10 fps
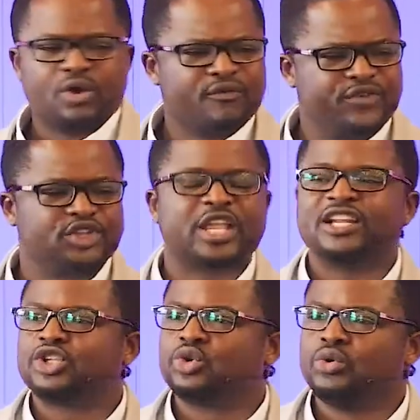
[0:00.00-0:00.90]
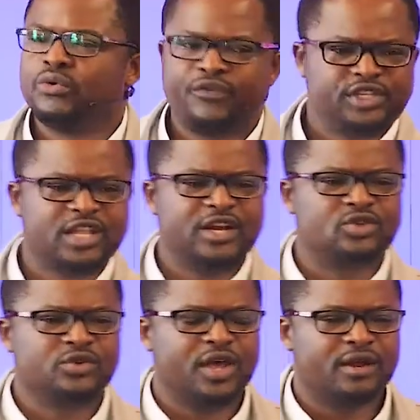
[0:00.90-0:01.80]
No, verse 32
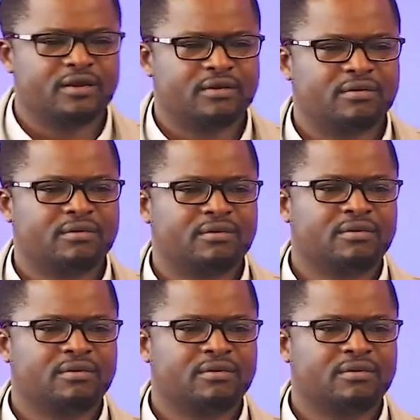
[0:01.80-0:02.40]
then.